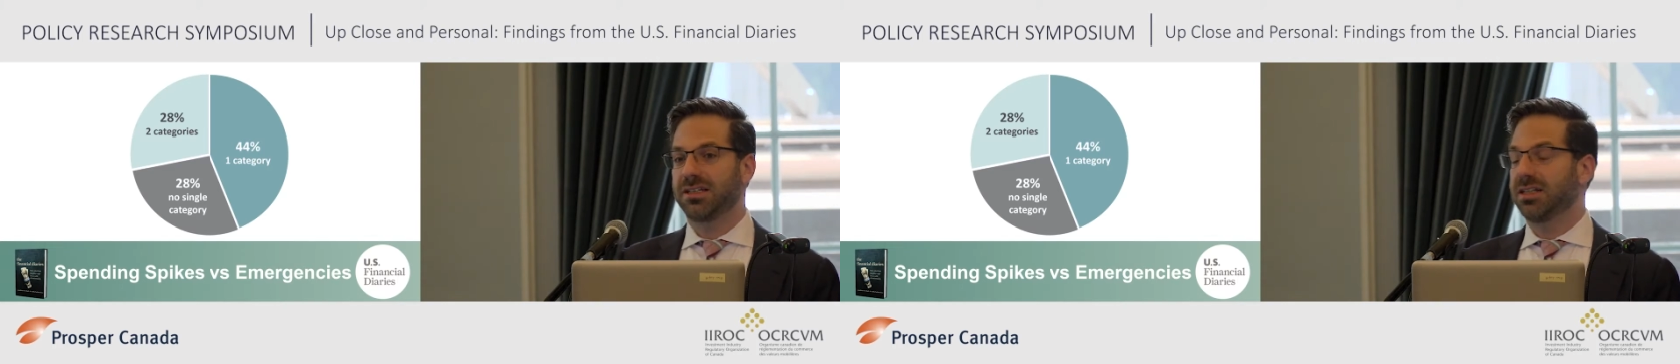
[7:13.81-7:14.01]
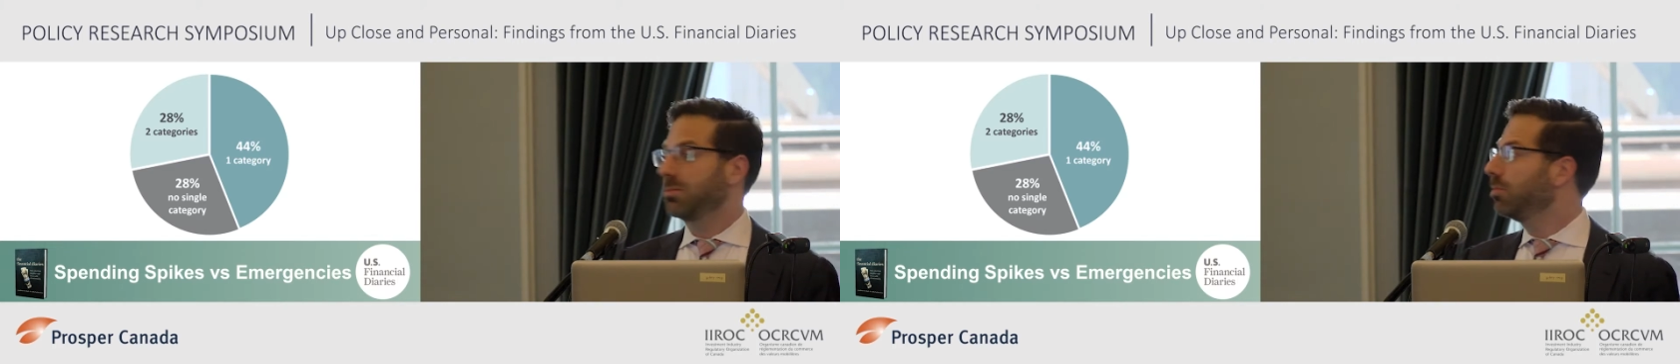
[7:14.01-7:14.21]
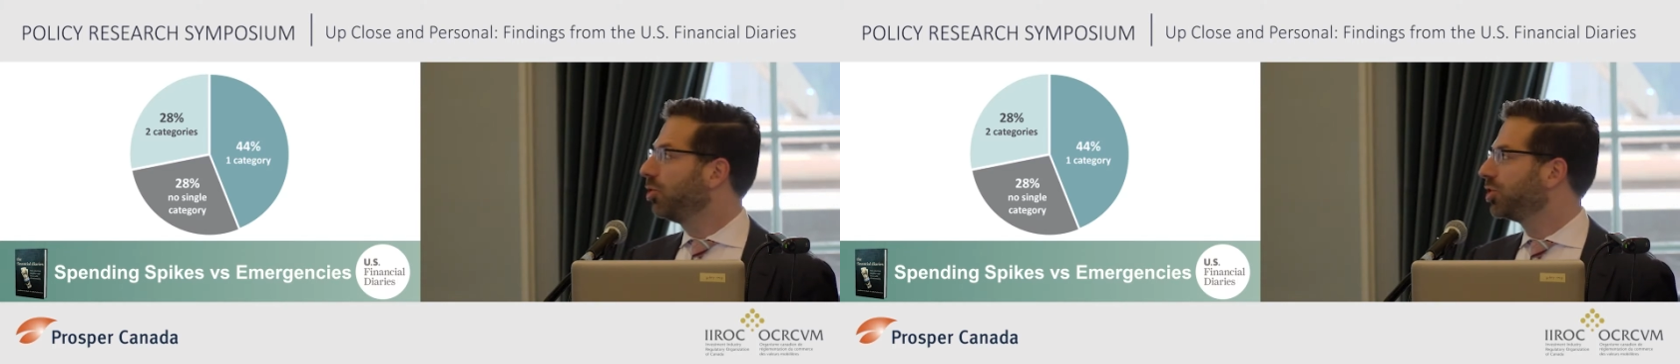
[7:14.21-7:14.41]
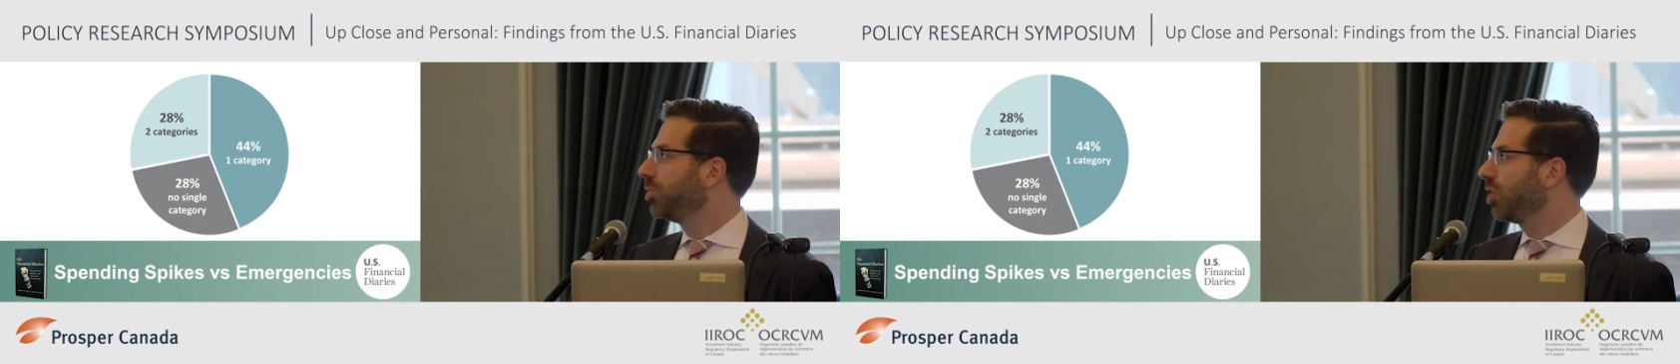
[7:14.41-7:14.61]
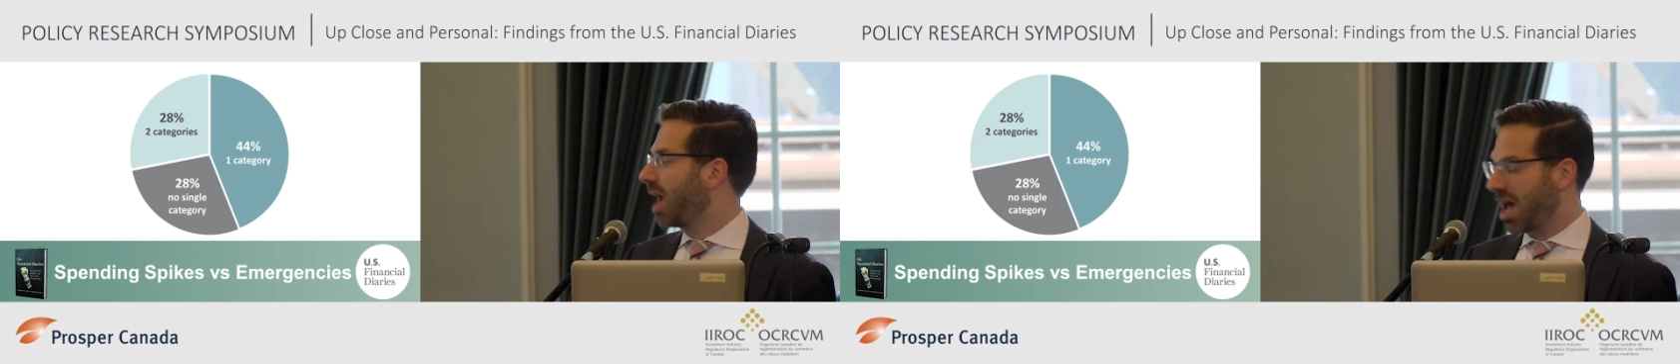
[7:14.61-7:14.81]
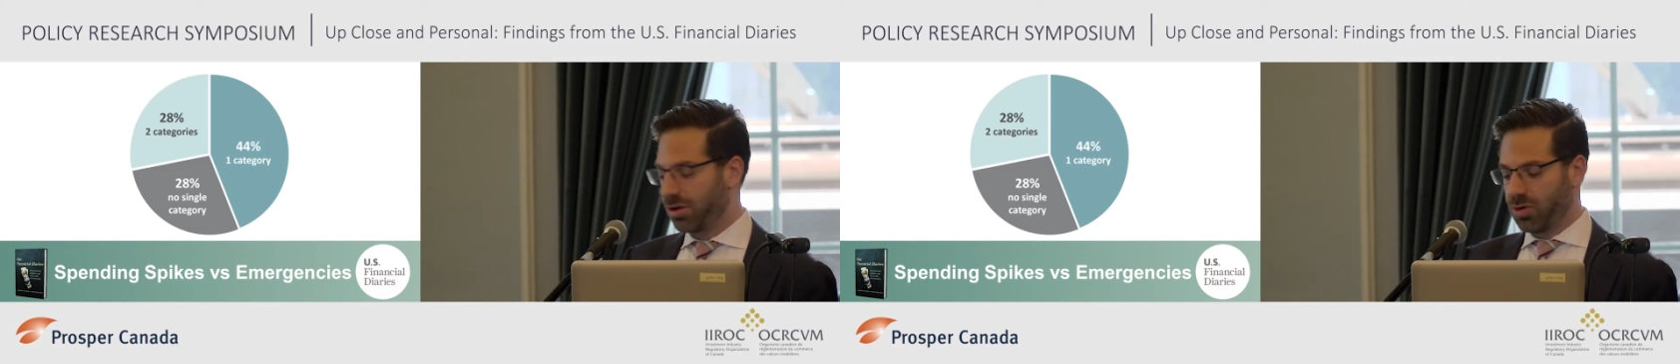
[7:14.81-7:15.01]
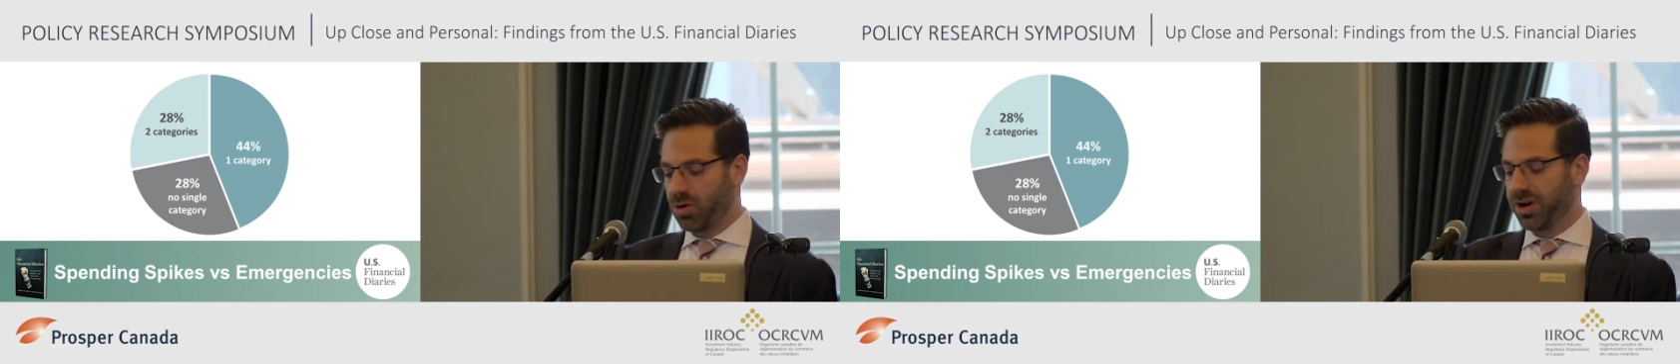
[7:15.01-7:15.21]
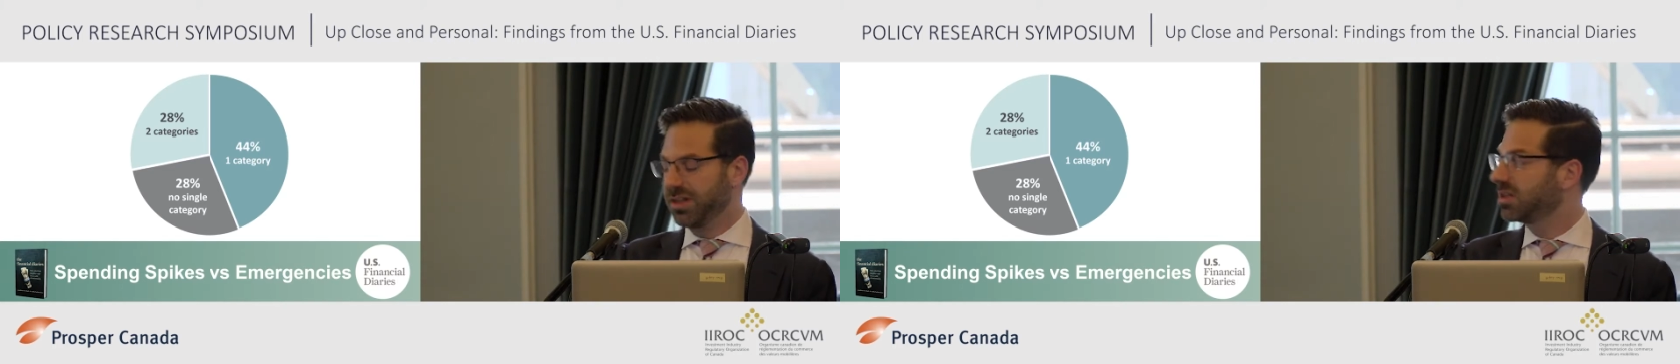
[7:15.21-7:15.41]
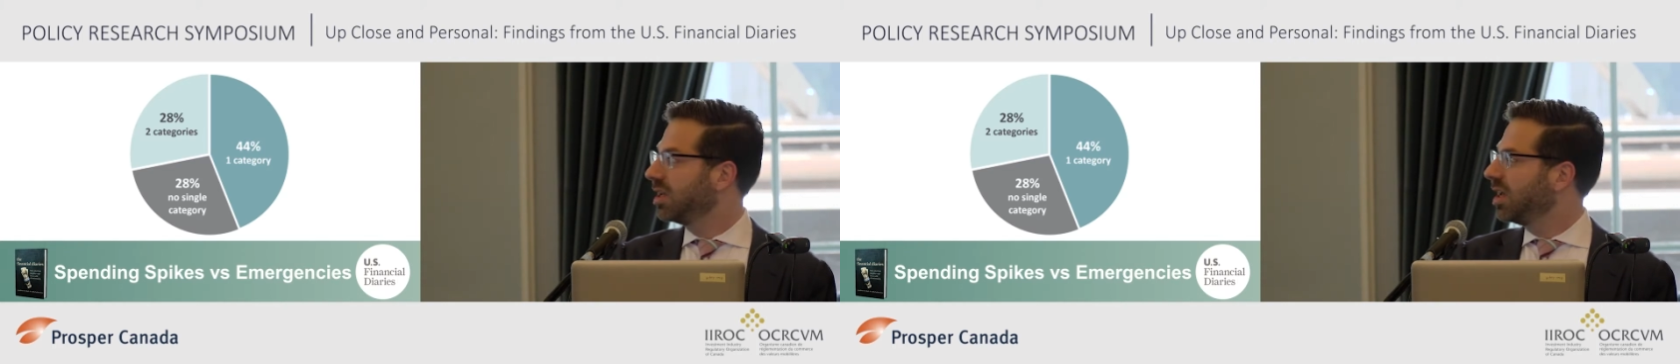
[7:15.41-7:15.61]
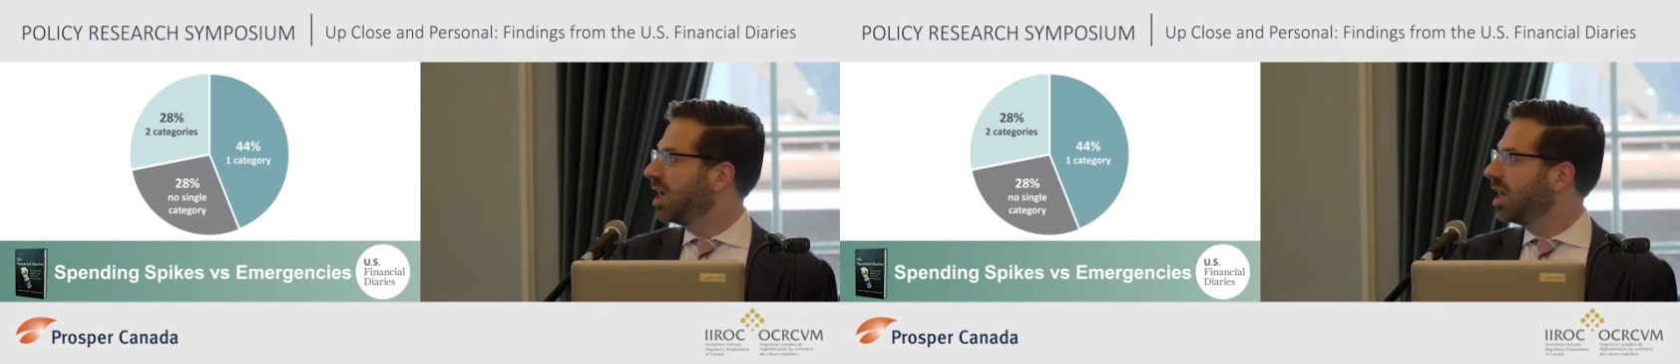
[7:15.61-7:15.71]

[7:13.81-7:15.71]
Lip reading: it's multiple categories.